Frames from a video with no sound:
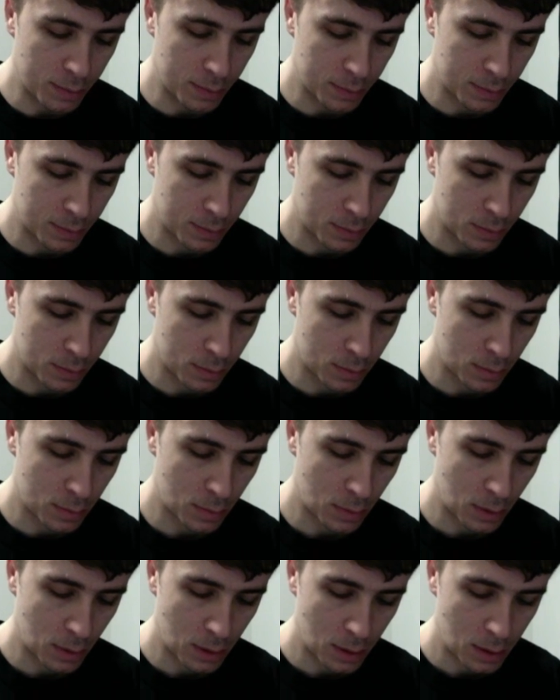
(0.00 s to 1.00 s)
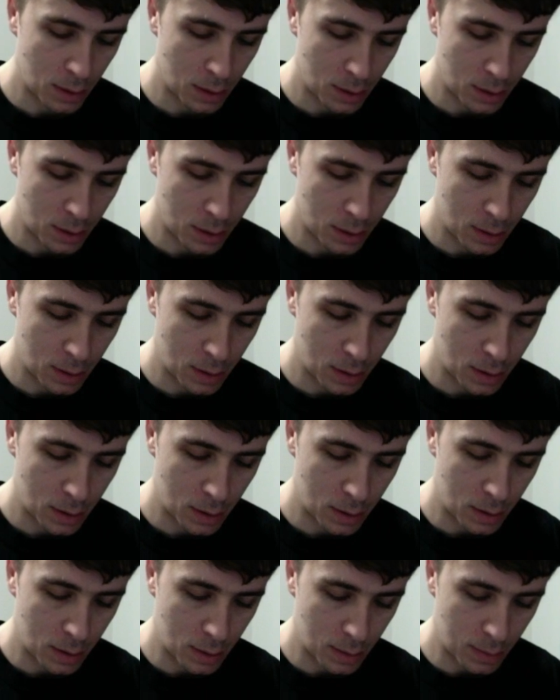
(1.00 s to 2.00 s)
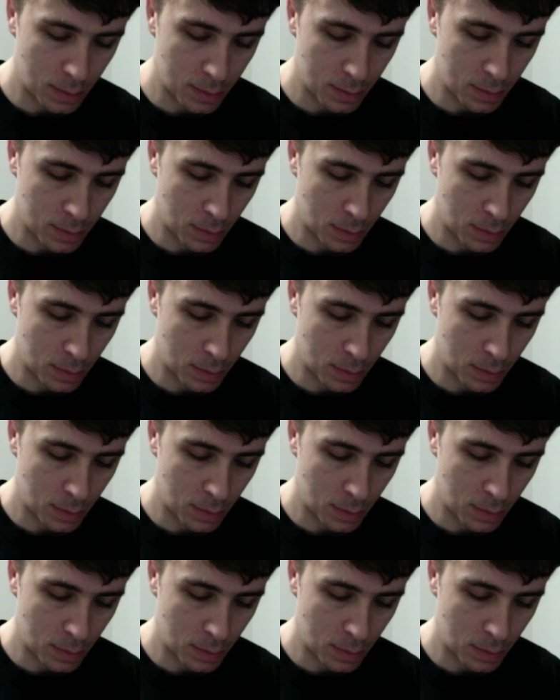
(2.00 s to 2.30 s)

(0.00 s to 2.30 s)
Nothing is said.